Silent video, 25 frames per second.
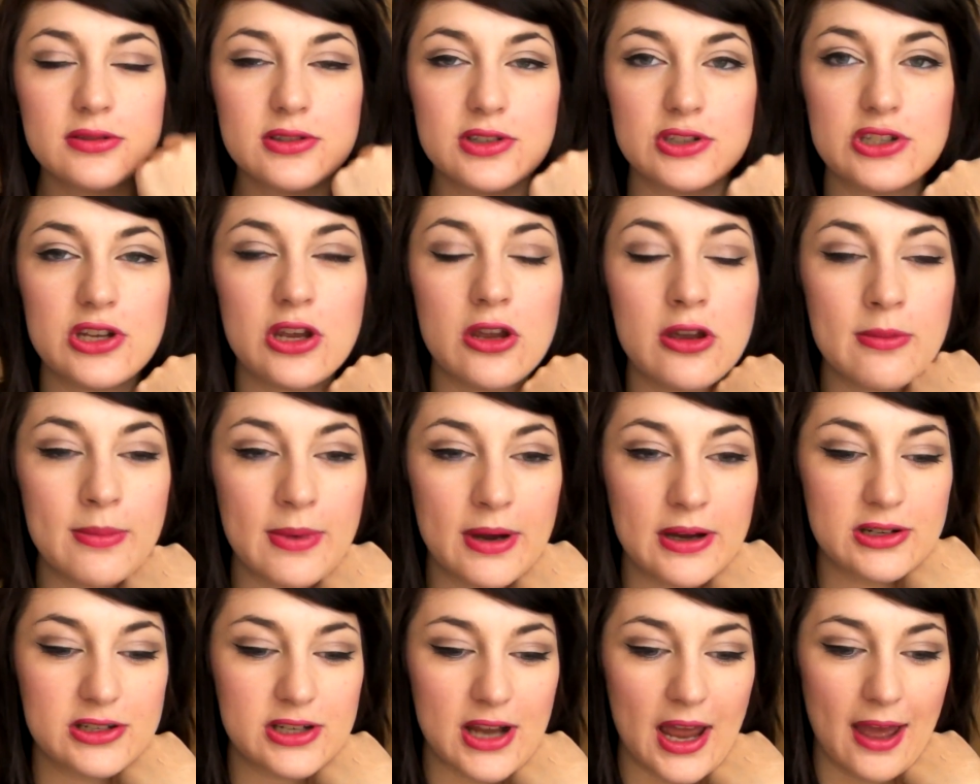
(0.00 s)
too
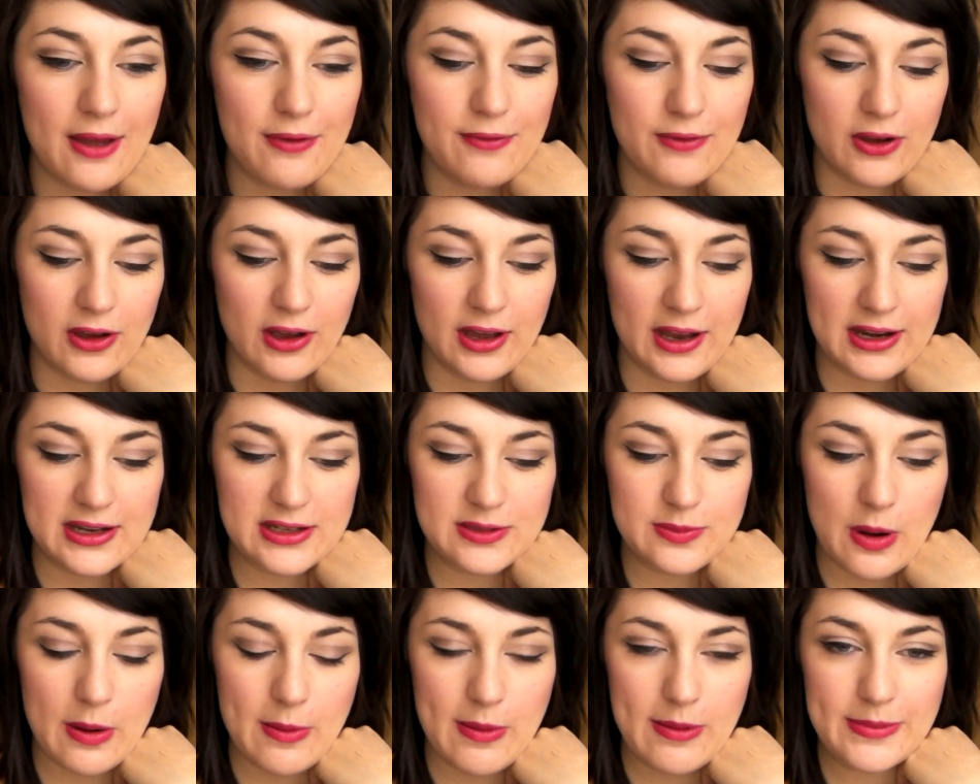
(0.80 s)
much effort and
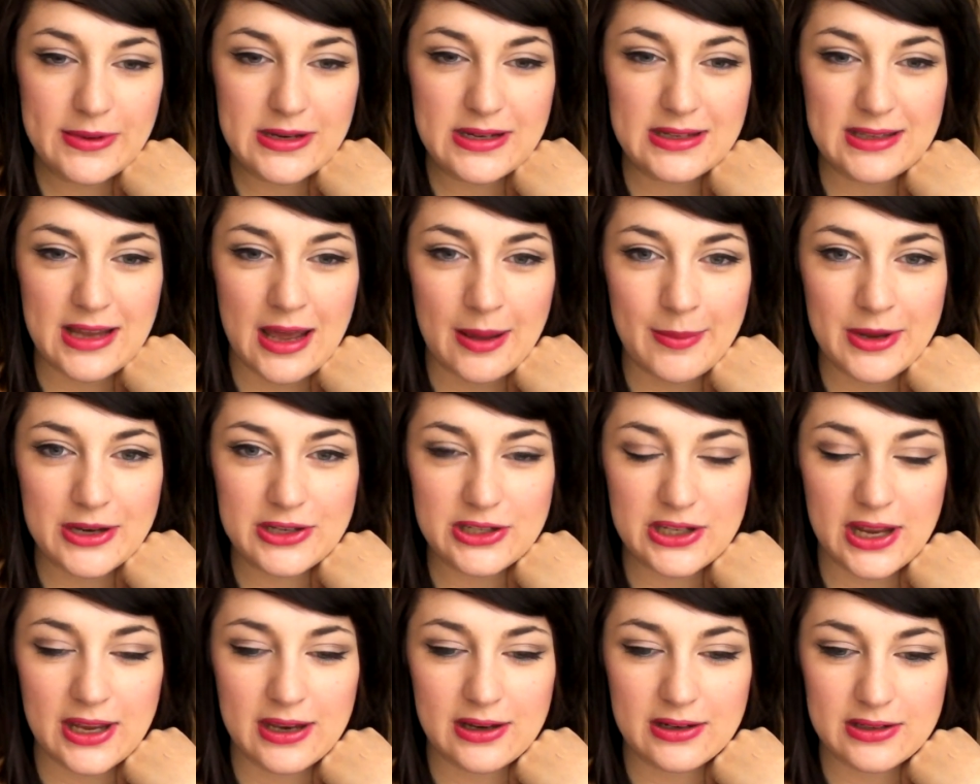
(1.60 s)
it's probably
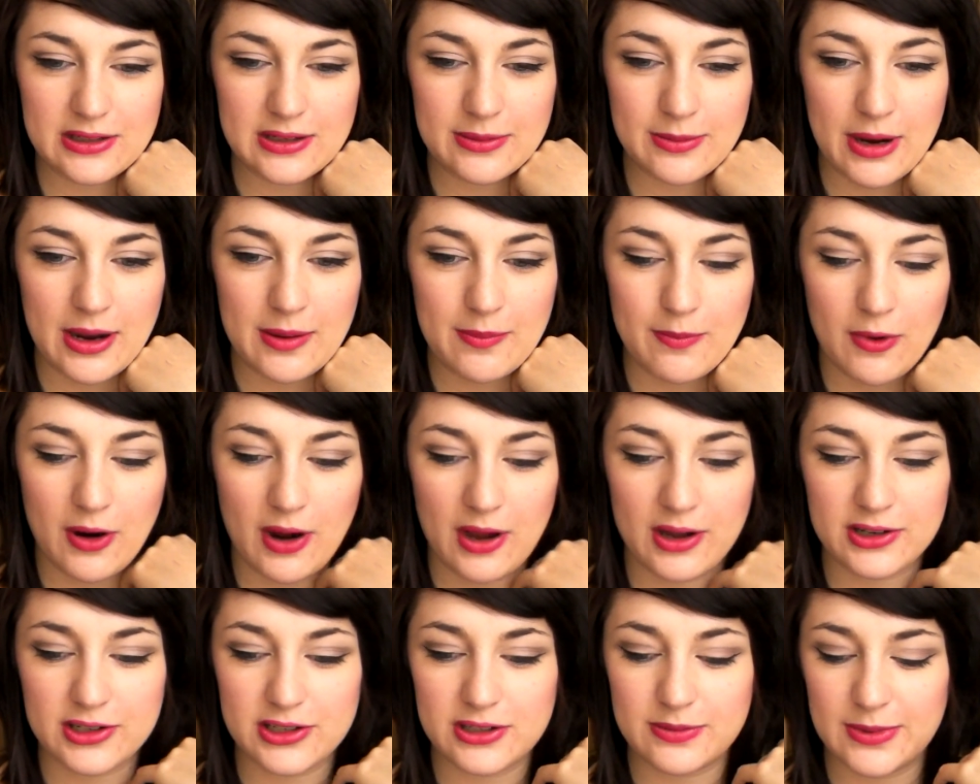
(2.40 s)
damaging to my
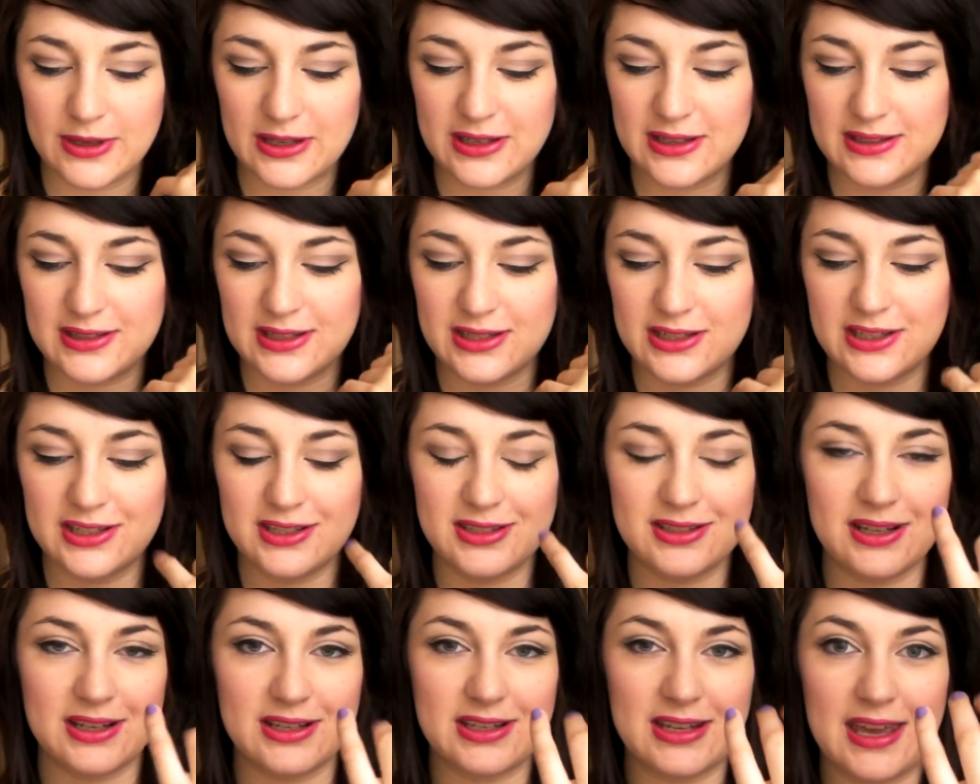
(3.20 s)
brush because it
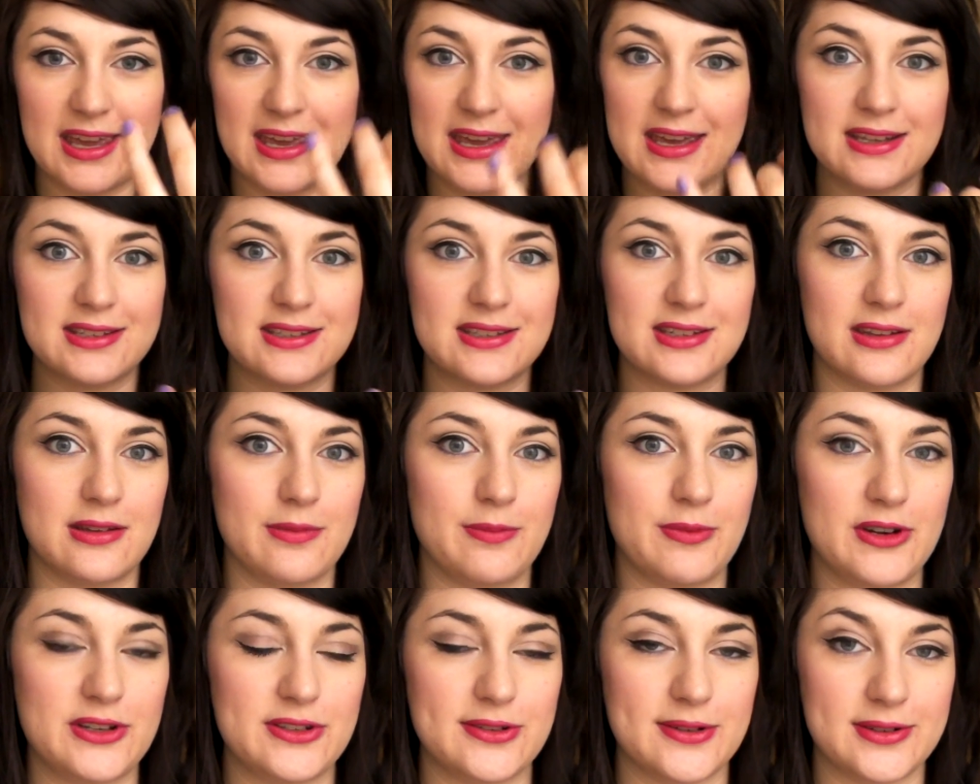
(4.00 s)
just adheres to the
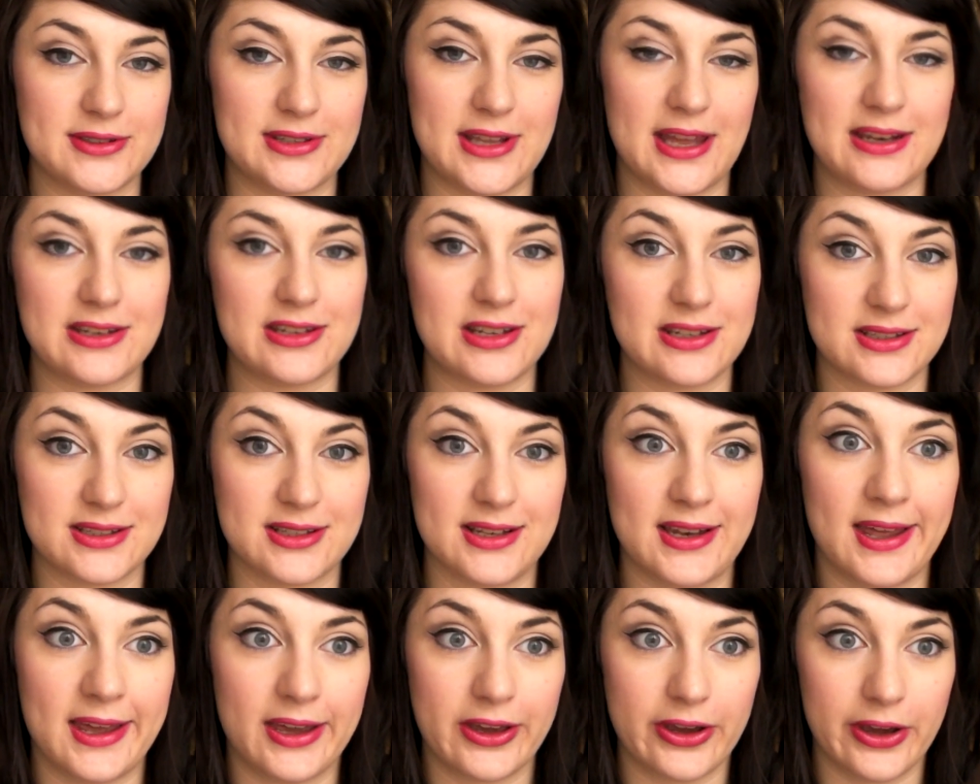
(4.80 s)
bristles and
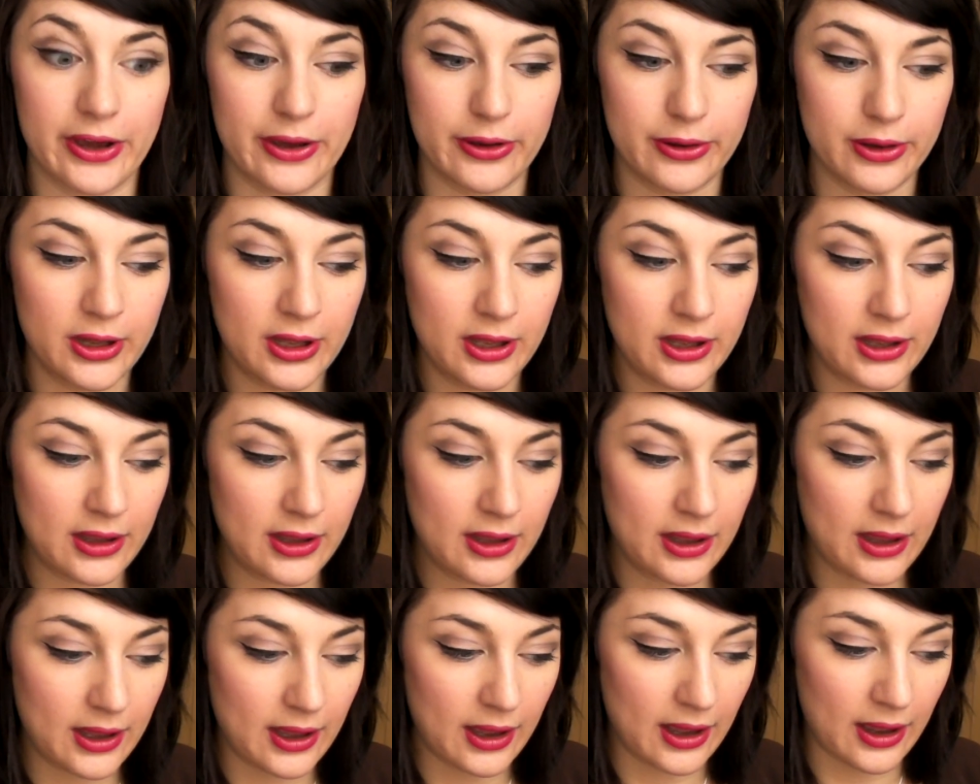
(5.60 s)
doesn't let go.
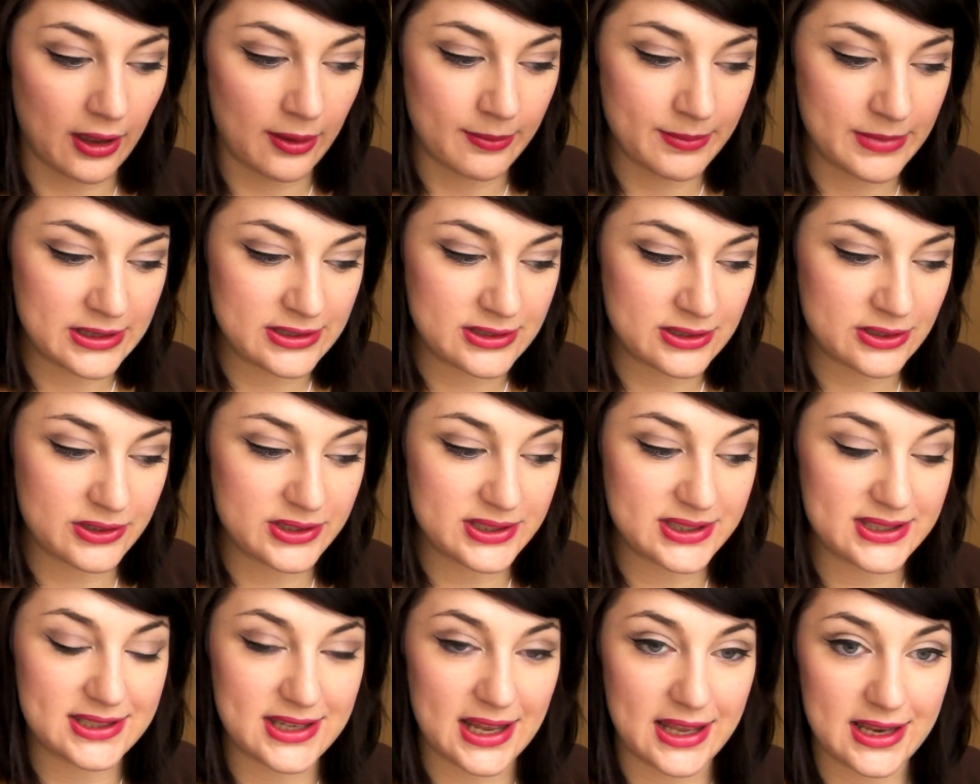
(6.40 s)
It's
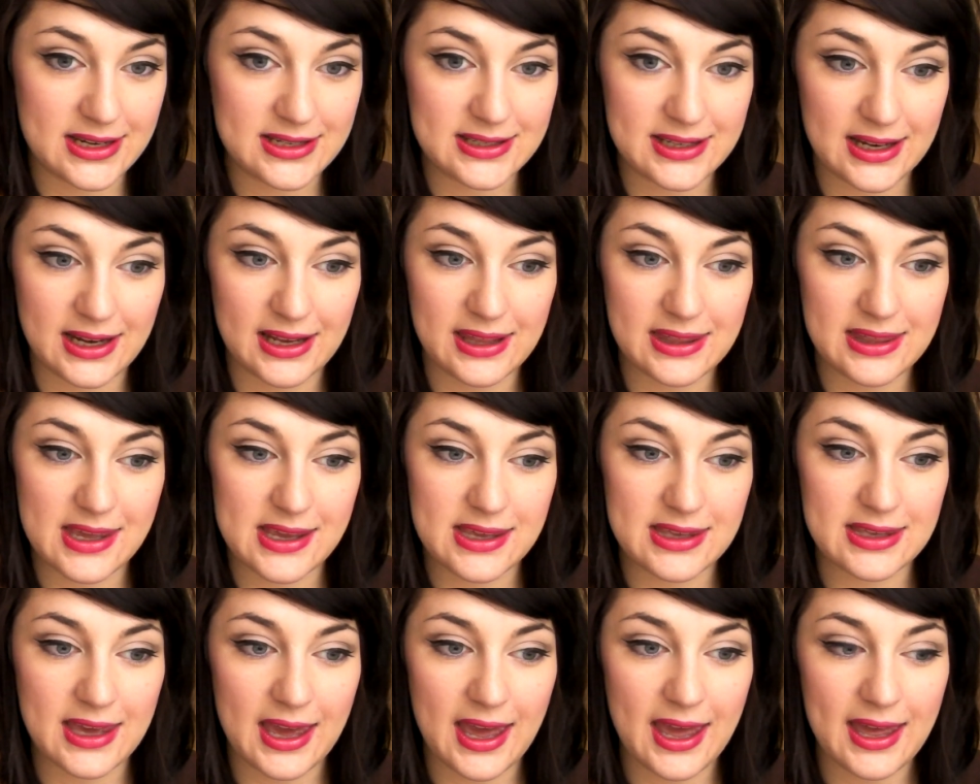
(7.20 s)
not stained anything
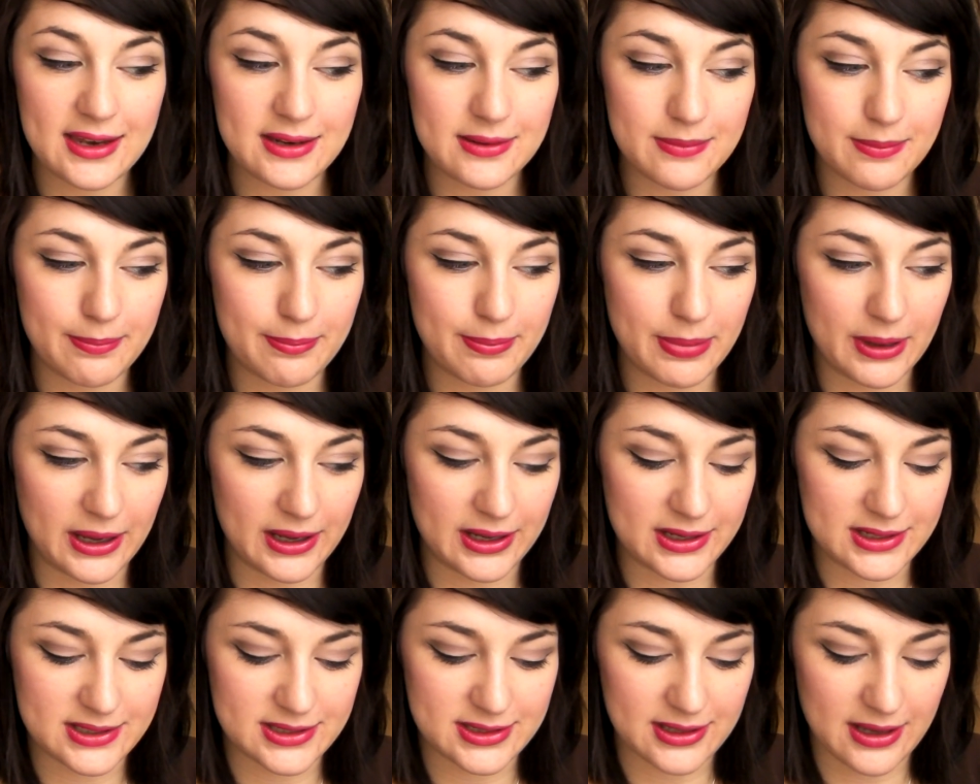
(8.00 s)
yet,
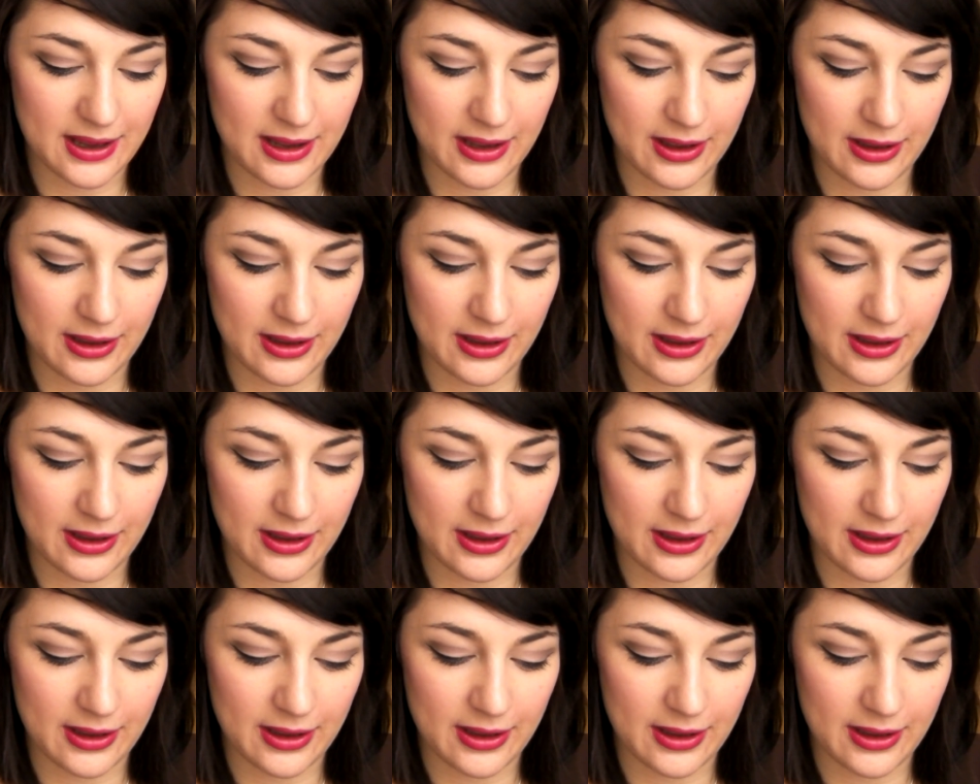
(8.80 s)
but